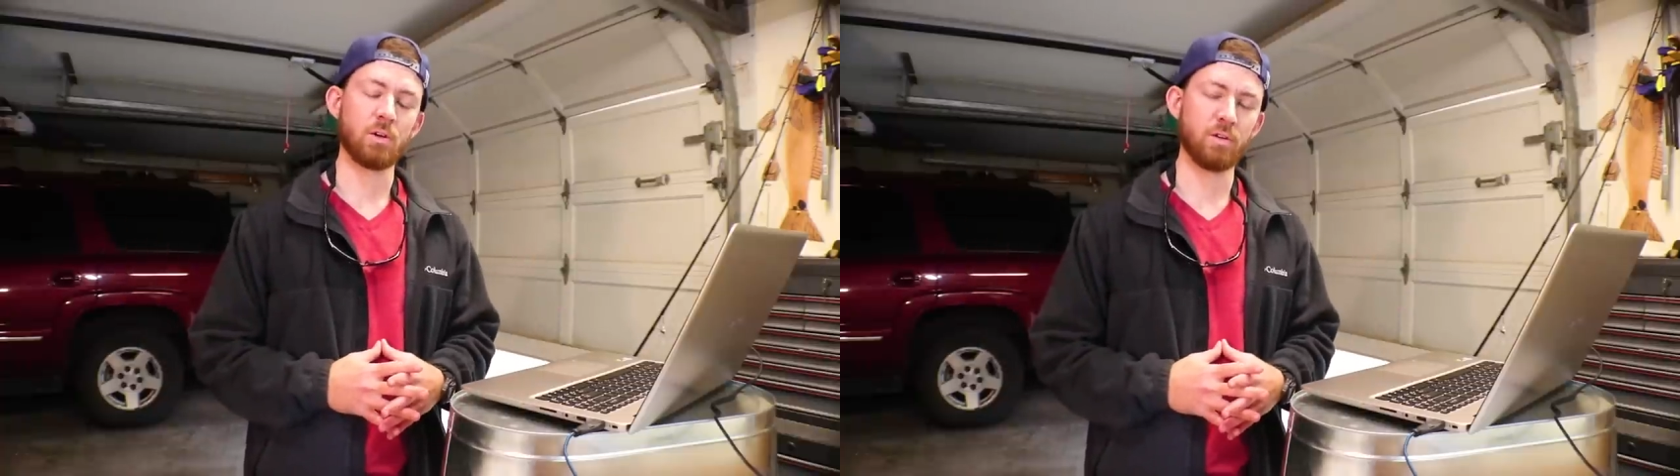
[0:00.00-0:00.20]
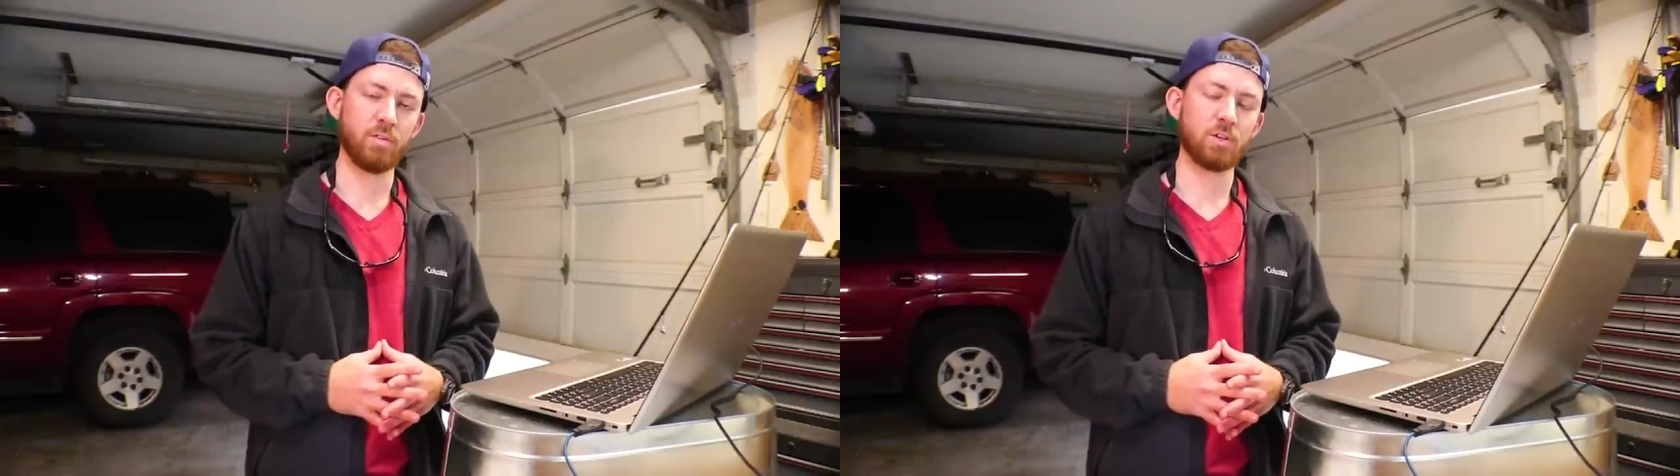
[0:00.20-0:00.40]

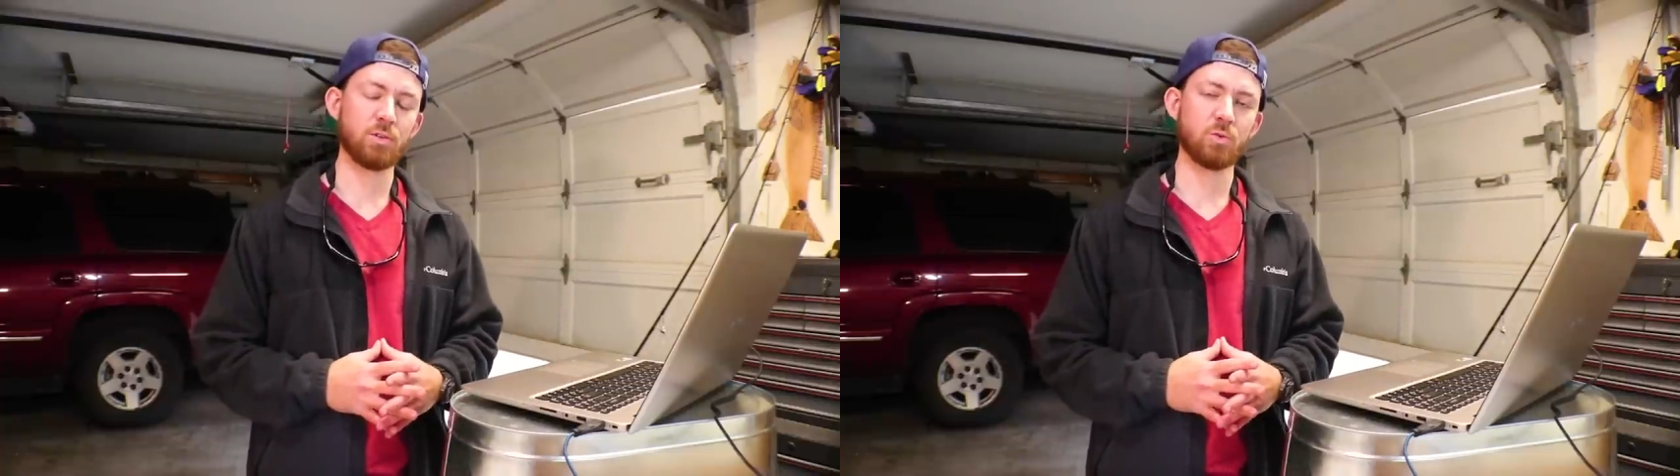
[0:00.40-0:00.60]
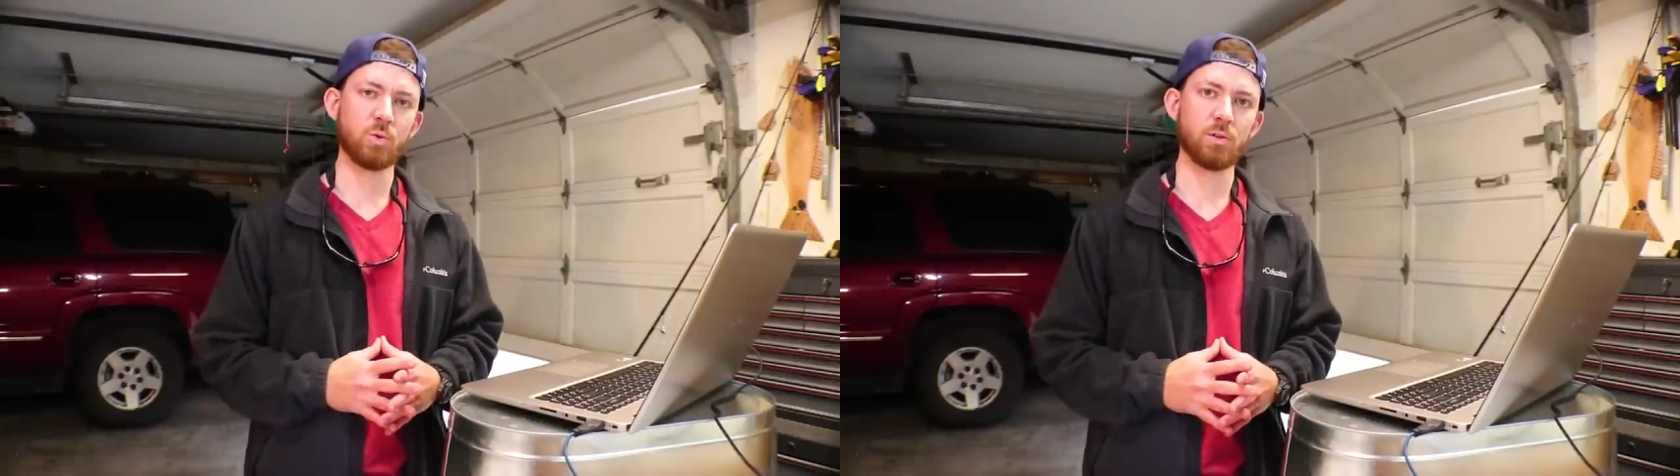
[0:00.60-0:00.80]

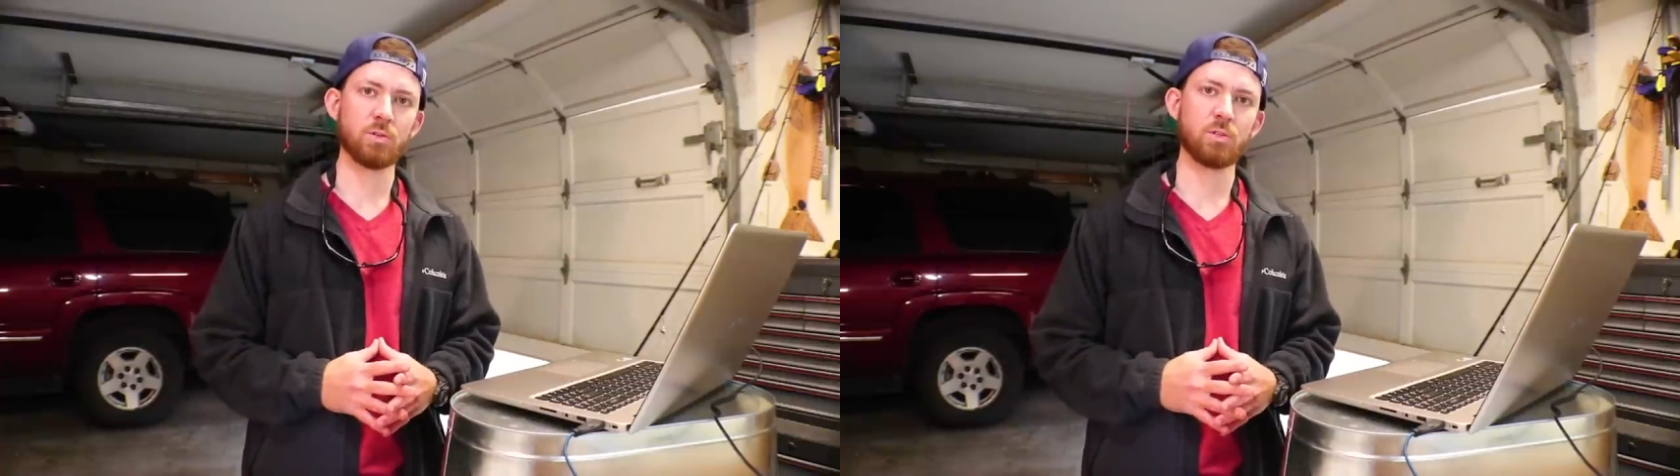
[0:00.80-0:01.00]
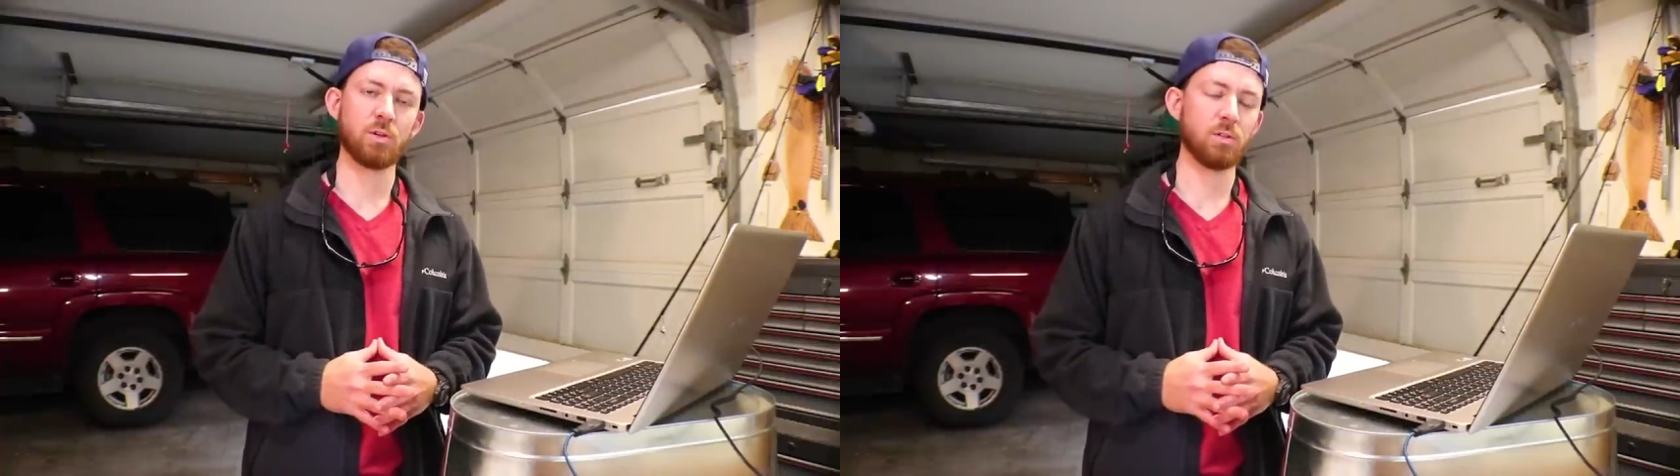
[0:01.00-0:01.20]
conventional
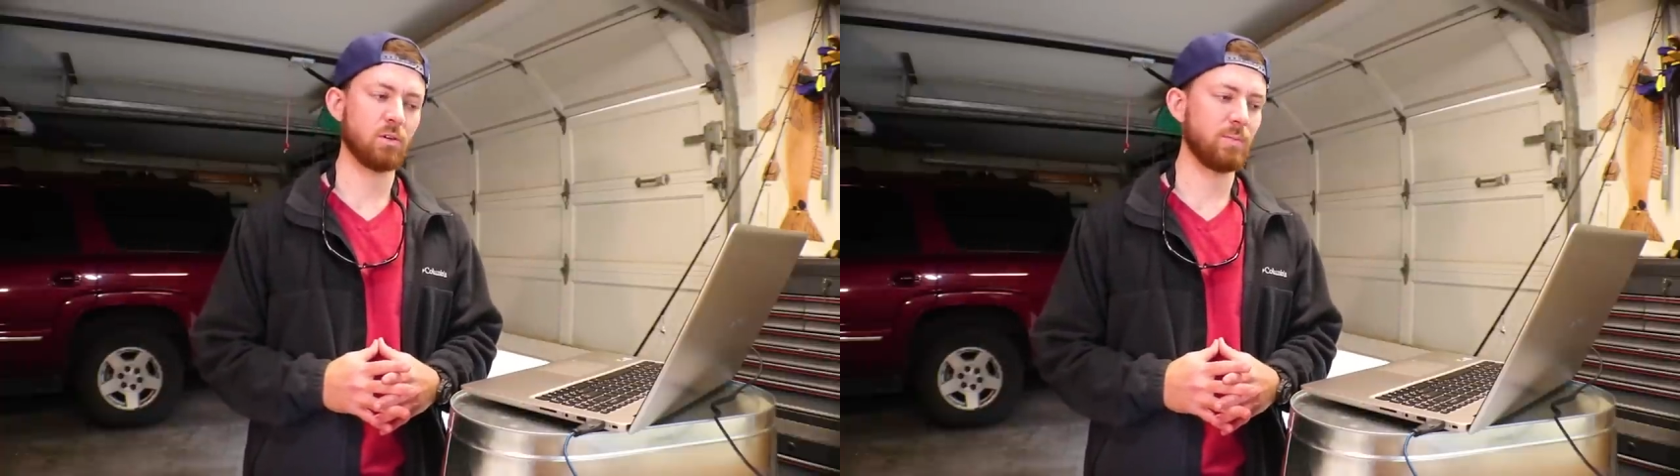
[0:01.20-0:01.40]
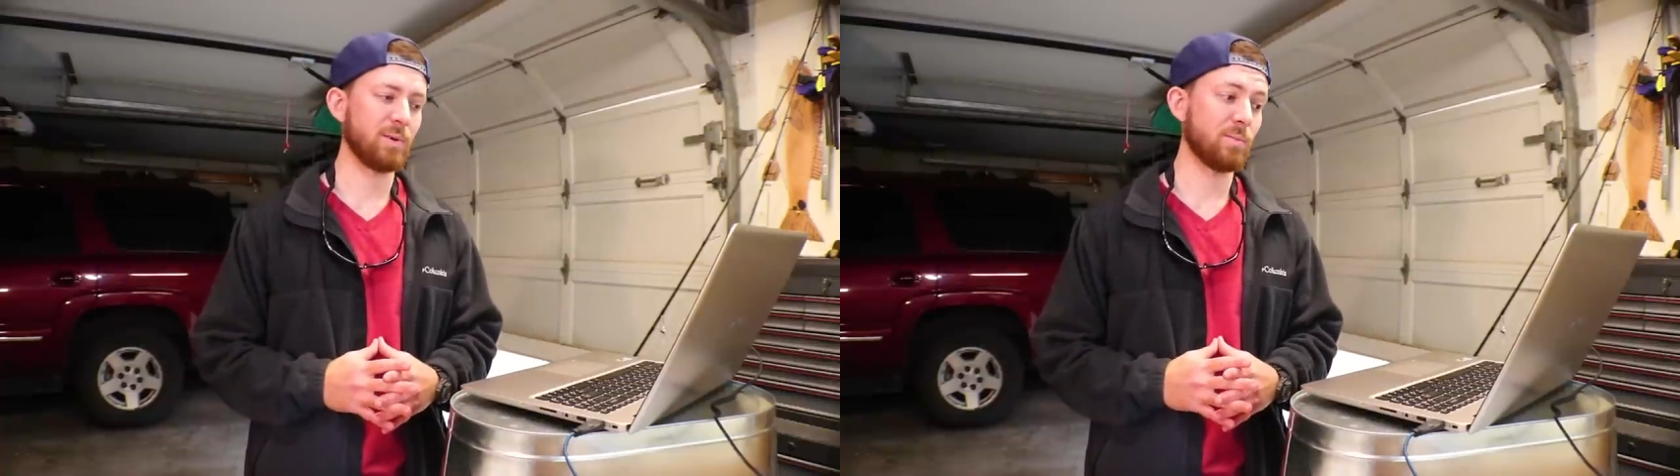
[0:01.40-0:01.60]
reels a
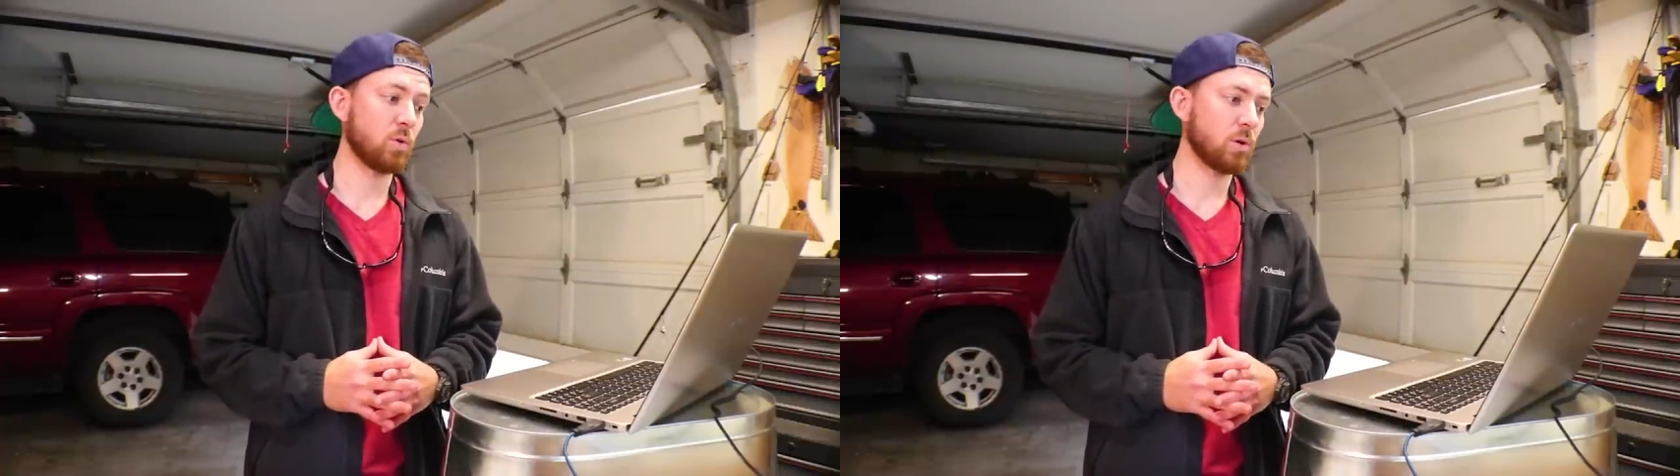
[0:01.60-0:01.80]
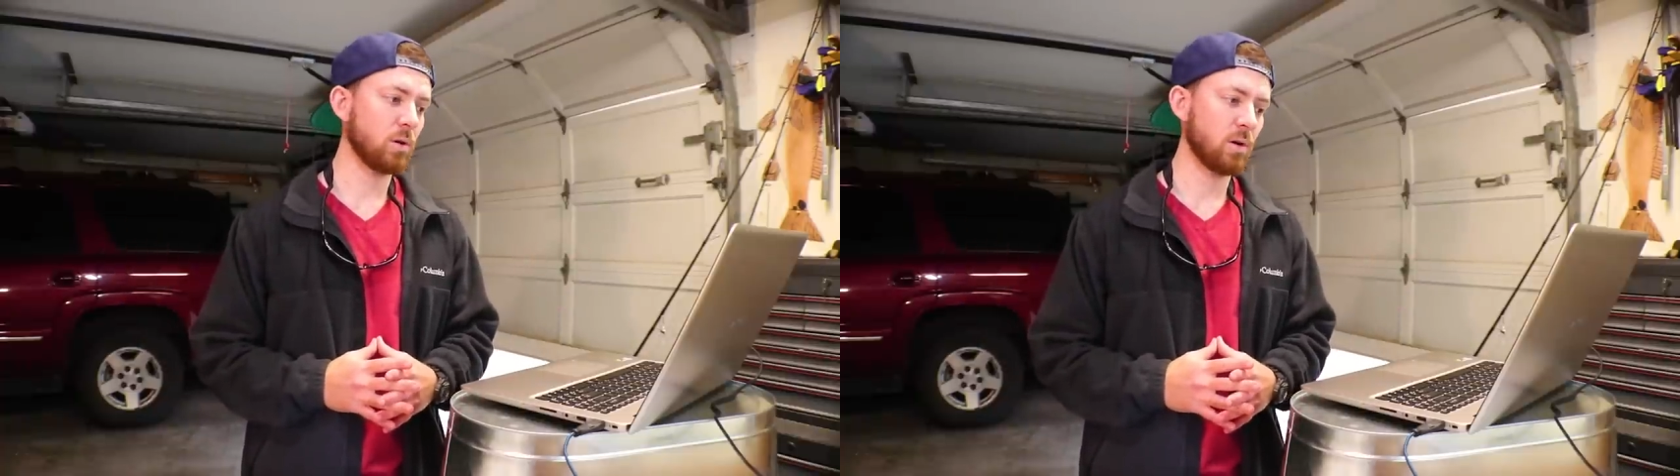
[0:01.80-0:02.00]
little bit
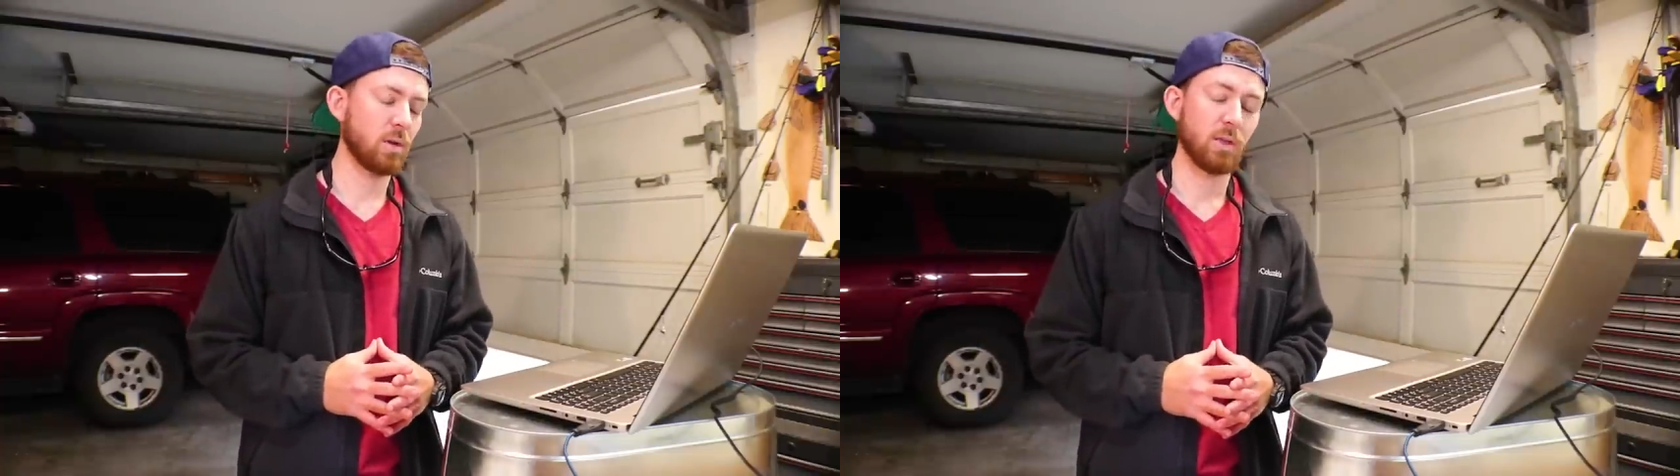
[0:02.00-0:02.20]
more.